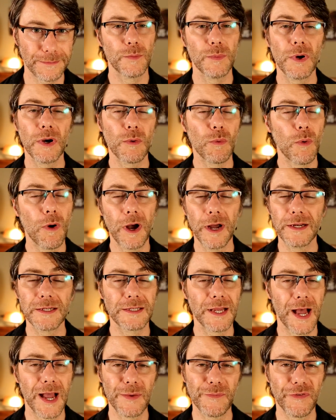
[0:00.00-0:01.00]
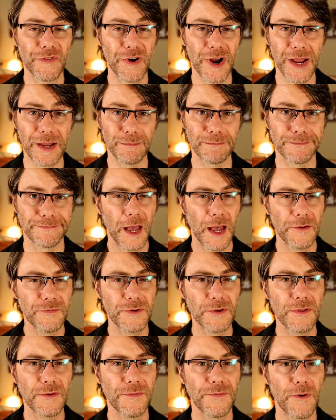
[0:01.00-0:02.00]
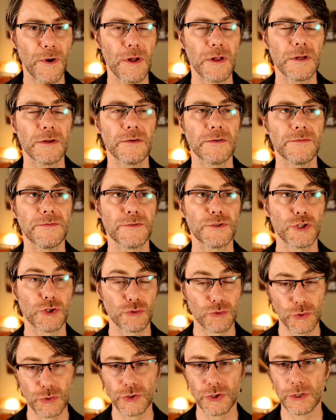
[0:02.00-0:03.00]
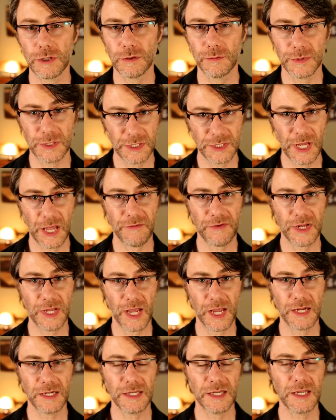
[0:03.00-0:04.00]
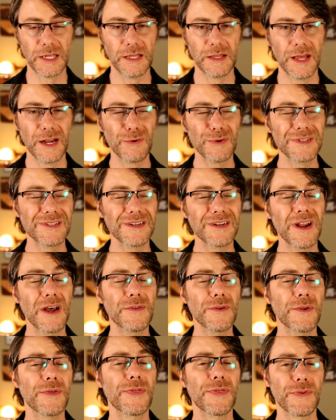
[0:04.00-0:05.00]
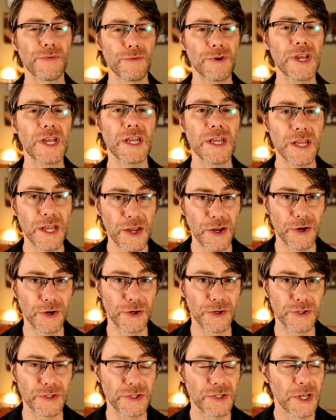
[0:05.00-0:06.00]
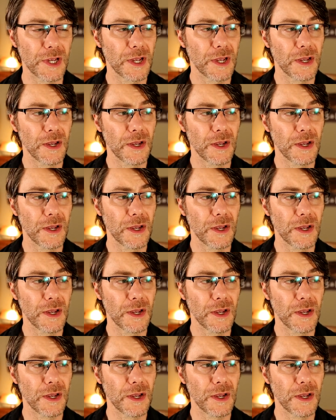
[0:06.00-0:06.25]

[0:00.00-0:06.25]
But what time frame? After the fall of Jerusalem in 70 AD, there was another 3 years